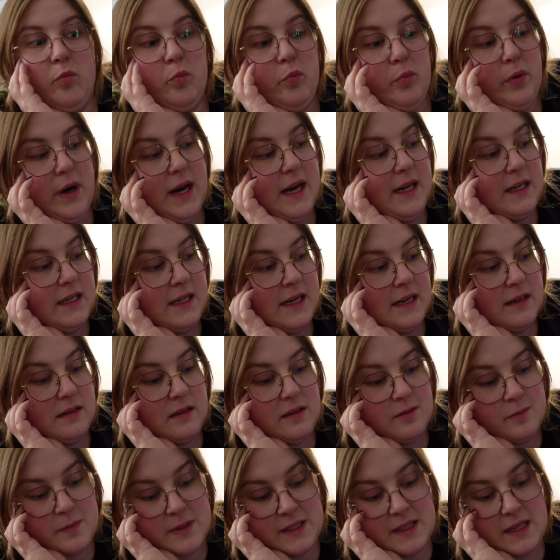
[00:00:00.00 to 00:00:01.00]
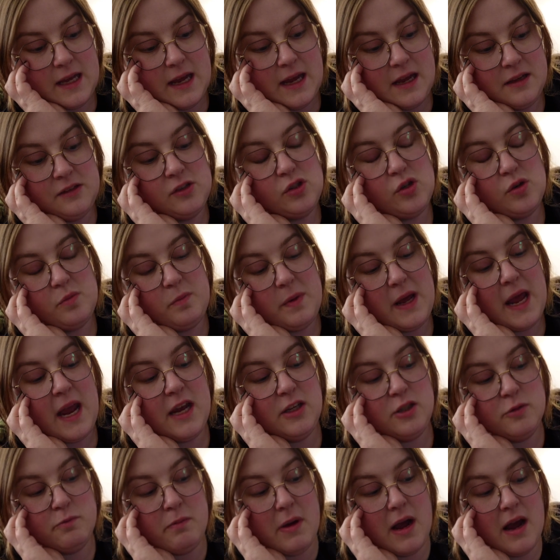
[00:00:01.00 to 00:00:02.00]
break now the month 100
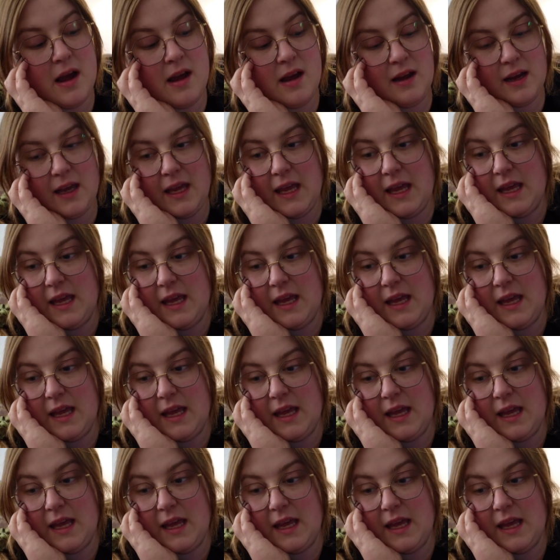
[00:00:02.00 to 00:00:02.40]
page mark